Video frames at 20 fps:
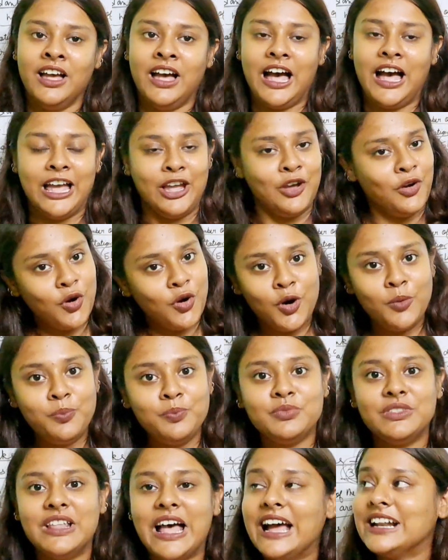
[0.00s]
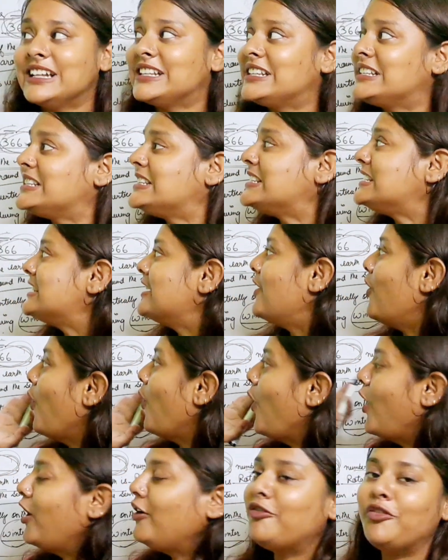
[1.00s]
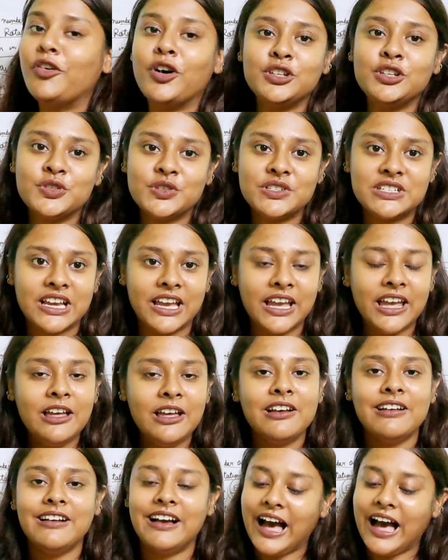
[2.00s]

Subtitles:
I hope that's all for today.